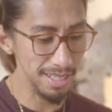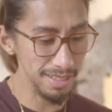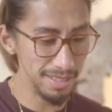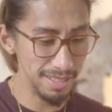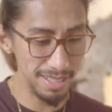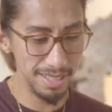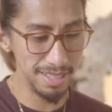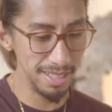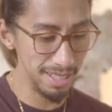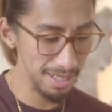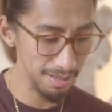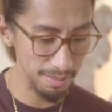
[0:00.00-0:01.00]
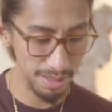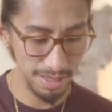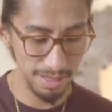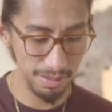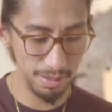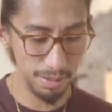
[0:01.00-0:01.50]
It looks the same.
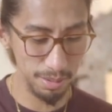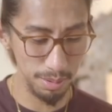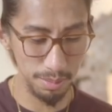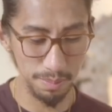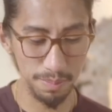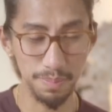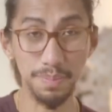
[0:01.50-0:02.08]
That's so cool.